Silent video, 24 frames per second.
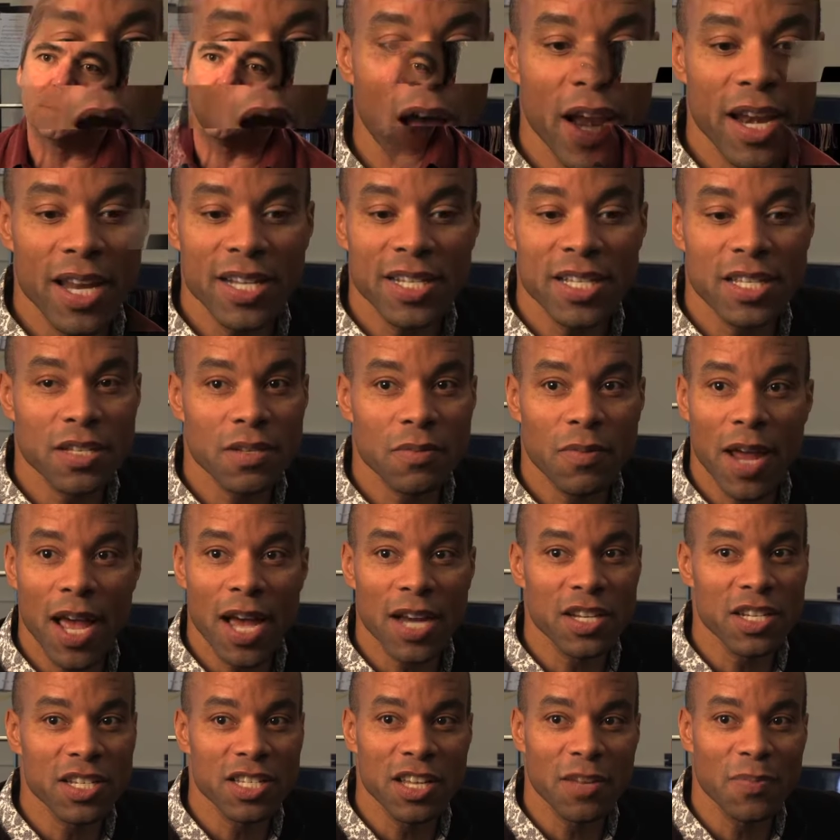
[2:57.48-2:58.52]
Audiences'
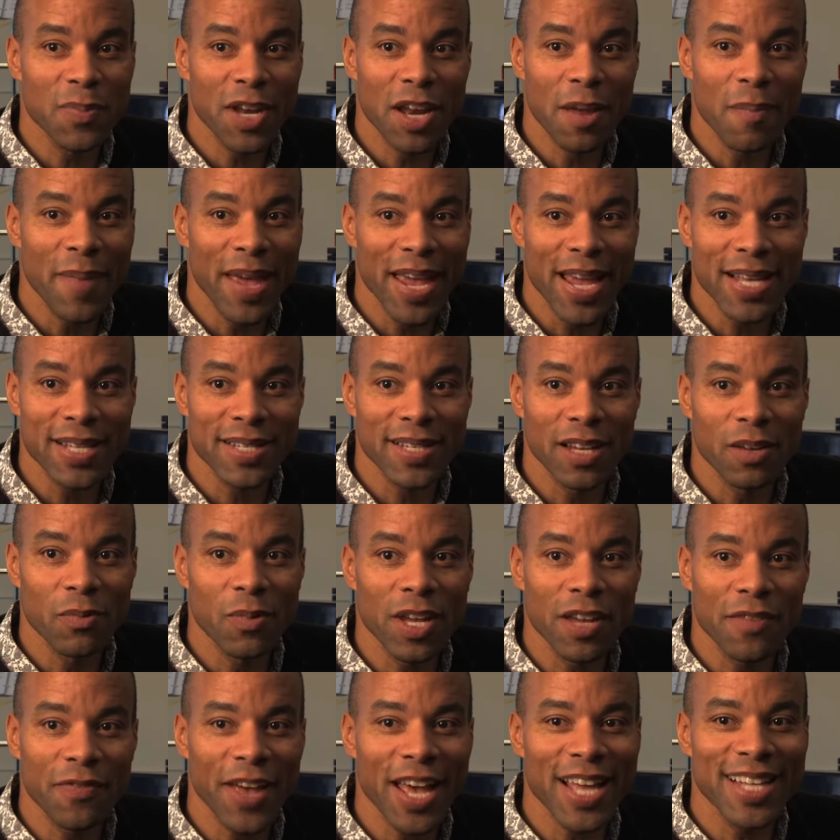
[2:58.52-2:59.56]
reactions have been amazing.
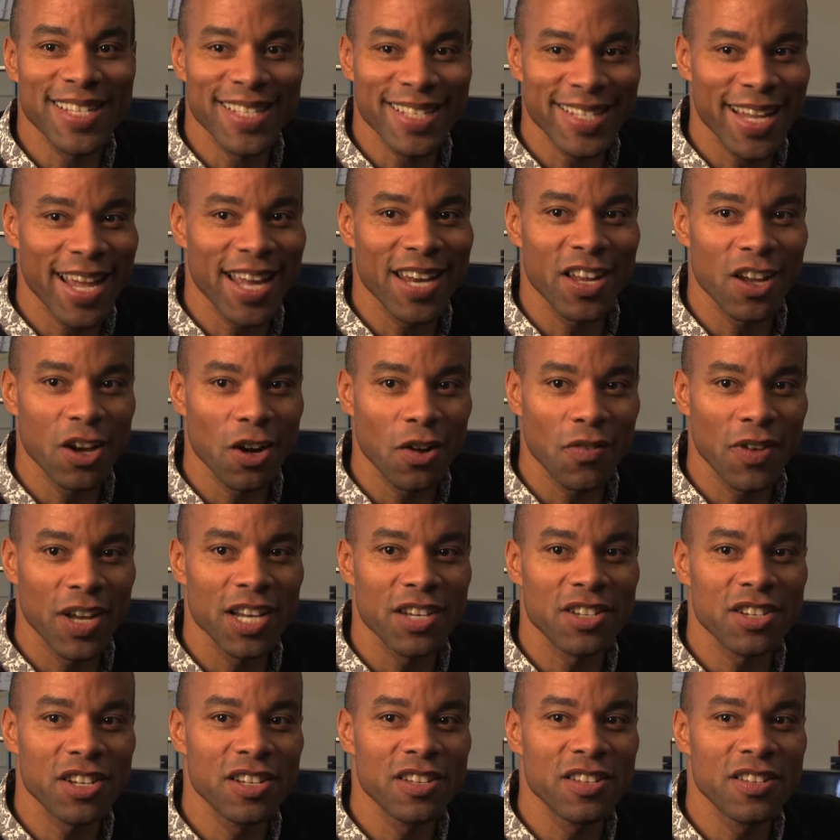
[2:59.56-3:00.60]
We have had standing
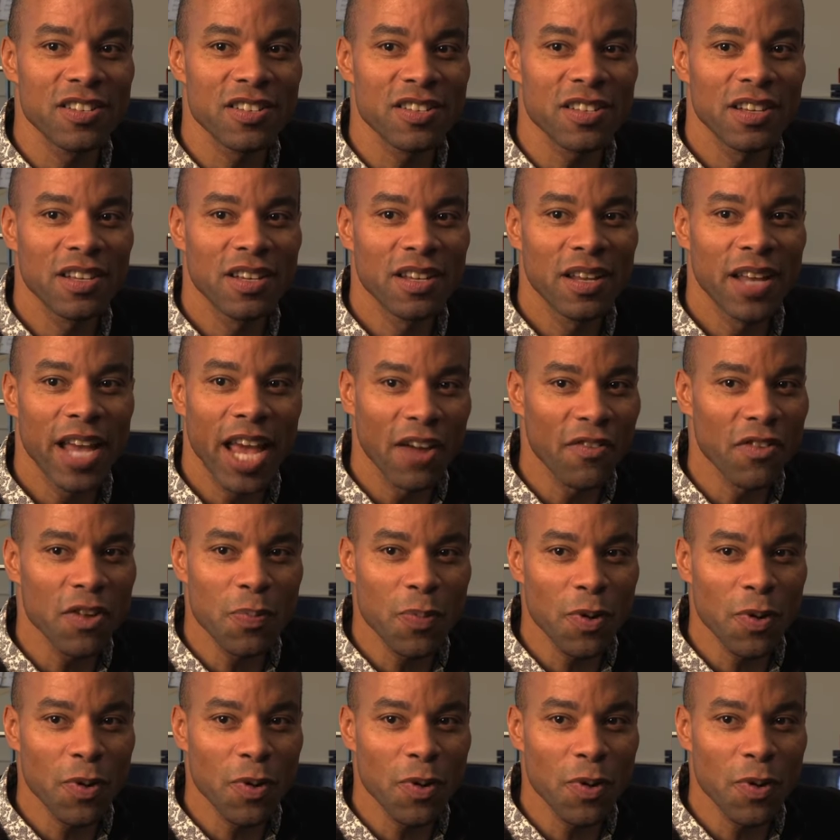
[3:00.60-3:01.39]
ovations every